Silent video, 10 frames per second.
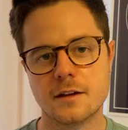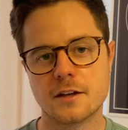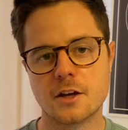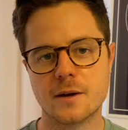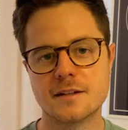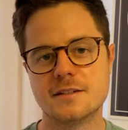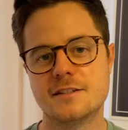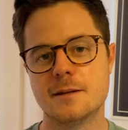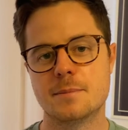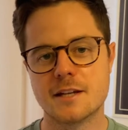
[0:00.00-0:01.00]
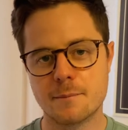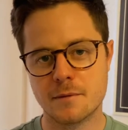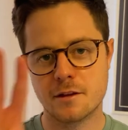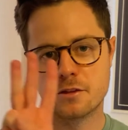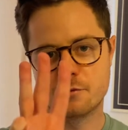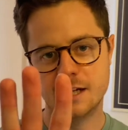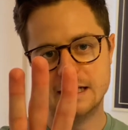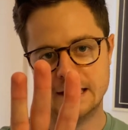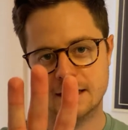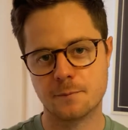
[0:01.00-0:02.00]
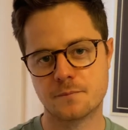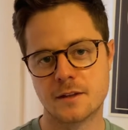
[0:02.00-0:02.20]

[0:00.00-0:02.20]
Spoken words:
Going to tip number three now.